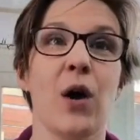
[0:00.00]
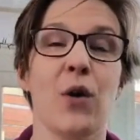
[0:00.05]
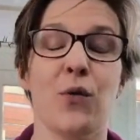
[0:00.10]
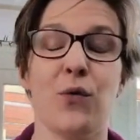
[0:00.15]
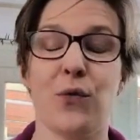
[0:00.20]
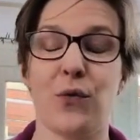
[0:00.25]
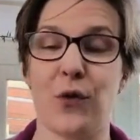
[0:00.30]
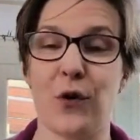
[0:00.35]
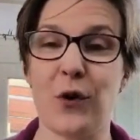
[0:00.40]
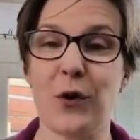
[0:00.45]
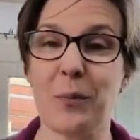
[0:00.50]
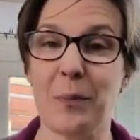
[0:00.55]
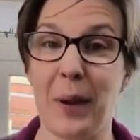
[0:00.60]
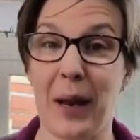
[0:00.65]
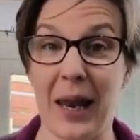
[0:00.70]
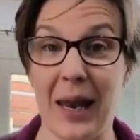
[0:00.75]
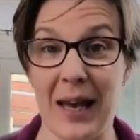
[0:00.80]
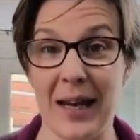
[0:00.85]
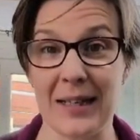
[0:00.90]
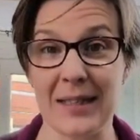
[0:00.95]
fruit
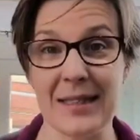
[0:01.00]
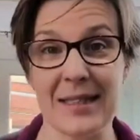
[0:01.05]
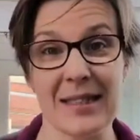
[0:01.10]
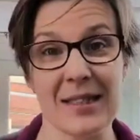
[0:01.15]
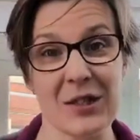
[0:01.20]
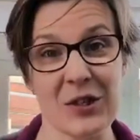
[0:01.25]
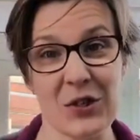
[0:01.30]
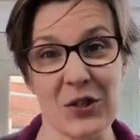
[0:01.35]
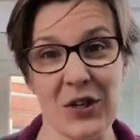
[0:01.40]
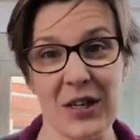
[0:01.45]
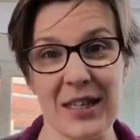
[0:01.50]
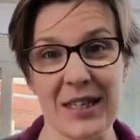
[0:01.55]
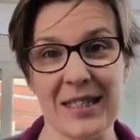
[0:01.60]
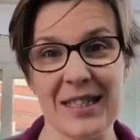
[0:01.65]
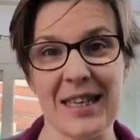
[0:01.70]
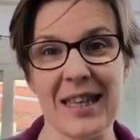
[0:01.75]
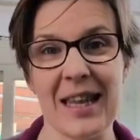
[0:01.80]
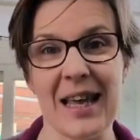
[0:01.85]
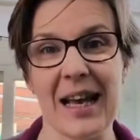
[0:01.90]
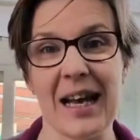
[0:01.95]
plants and
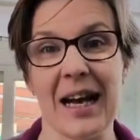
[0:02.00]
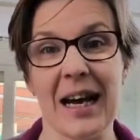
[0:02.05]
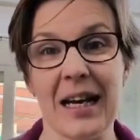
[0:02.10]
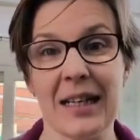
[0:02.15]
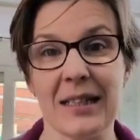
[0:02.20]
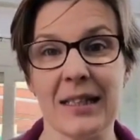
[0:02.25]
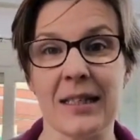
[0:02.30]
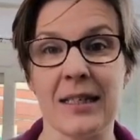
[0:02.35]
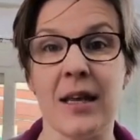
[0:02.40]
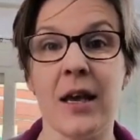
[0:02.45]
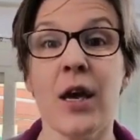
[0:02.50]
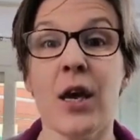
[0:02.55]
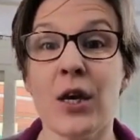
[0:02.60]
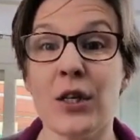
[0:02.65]
trees in the garden.